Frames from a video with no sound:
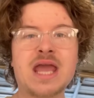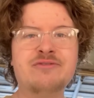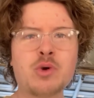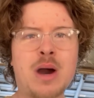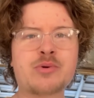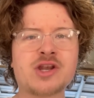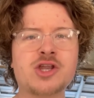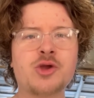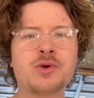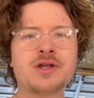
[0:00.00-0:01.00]
If you are brand
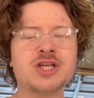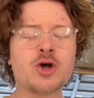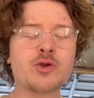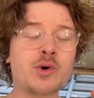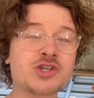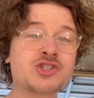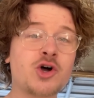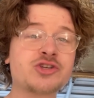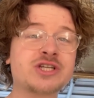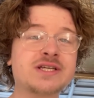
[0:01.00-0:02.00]
new, you don't know what
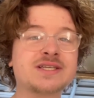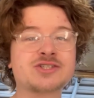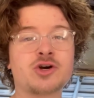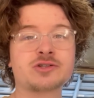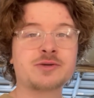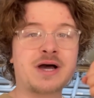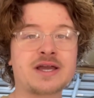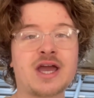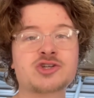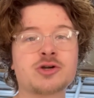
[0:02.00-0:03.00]
sourcing is, it's not tomato
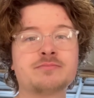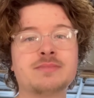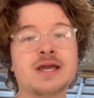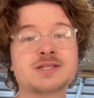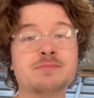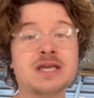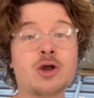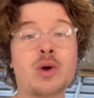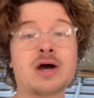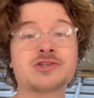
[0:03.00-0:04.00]
ketchup, it's me
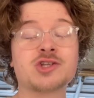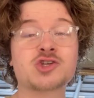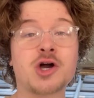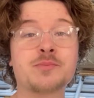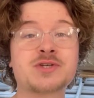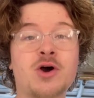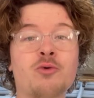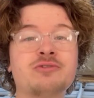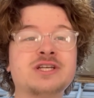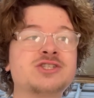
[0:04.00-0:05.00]
going out to the shops,
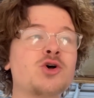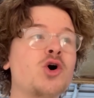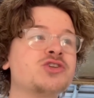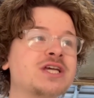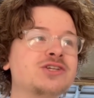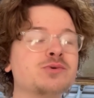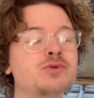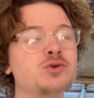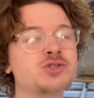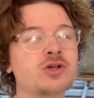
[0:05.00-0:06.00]
hopefully sourcing some
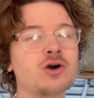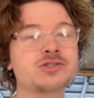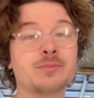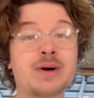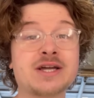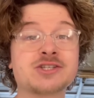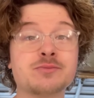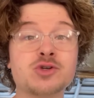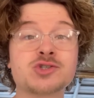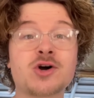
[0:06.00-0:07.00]
new stock, so buying
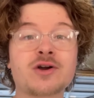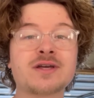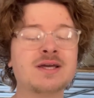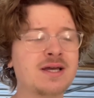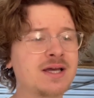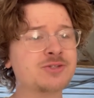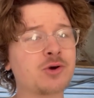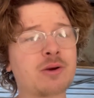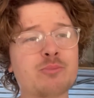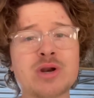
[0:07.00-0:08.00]
some new stock. So
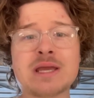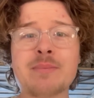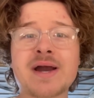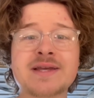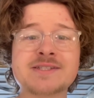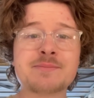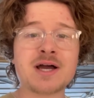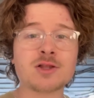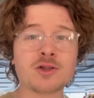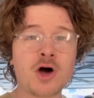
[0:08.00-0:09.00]
I can bring it back into
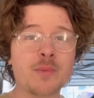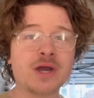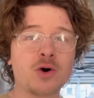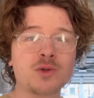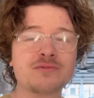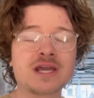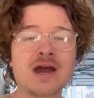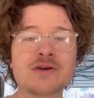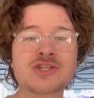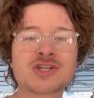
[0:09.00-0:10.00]
my little hobbit hole of a
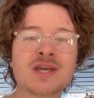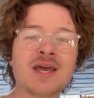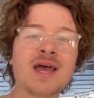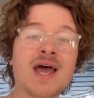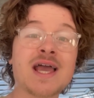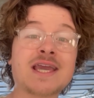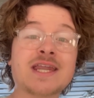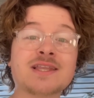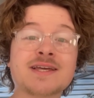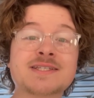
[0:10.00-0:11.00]
garage and get
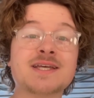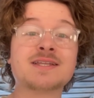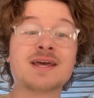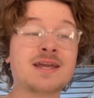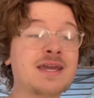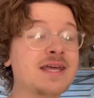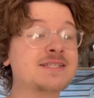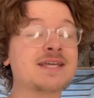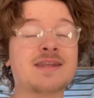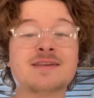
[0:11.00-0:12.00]
it listed, get it
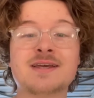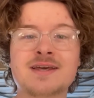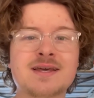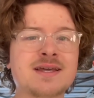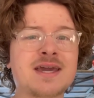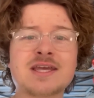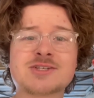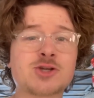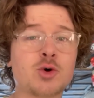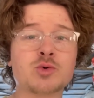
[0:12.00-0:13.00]
sent, get it
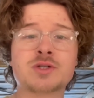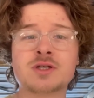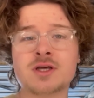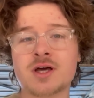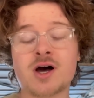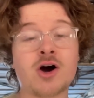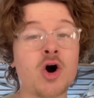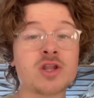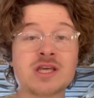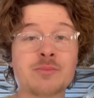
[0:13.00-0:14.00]
sold,
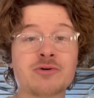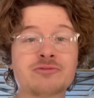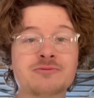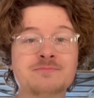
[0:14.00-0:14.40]
all the above.